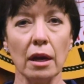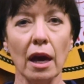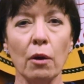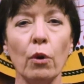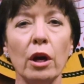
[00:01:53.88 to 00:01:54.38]

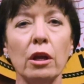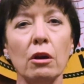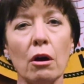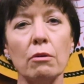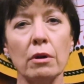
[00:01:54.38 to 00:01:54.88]
And what you
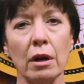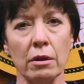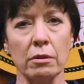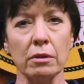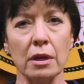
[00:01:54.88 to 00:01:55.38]
don't
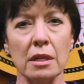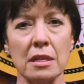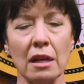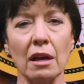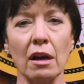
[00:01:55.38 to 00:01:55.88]
know is
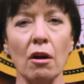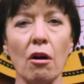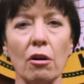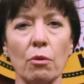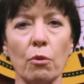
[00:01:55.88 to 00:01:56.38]
that that
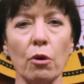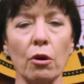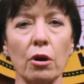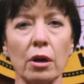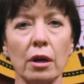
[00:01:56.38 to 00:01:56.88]
hard
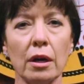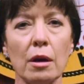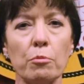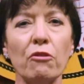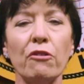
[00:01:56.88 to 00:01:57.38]
work
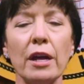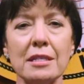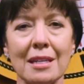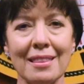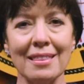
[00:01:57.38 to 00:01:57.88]

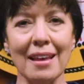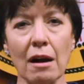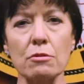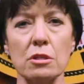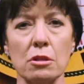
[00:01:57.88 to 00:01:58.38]
prevented
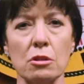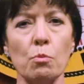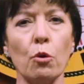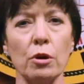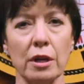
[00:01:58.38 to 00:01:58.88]
thousands
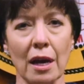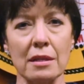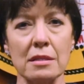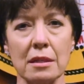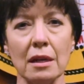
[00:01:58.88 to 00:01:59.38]
more
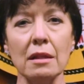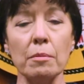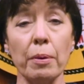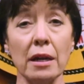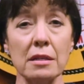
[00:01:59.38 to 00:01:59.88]
deaths in the
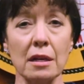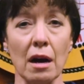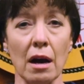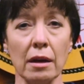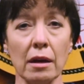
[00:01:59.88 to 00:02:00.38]

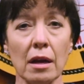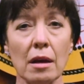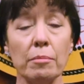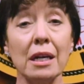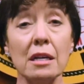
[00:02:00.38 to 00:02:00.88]
Pentagon
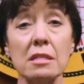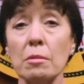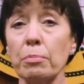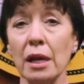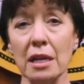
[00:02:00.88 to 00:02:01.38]
because the
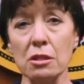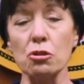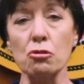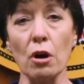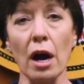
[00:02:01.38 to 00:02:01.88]
plane
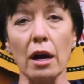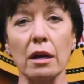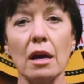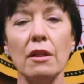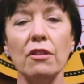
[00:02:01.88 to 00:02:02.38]
struck
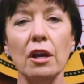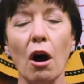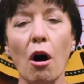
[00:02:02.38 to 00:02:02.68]
the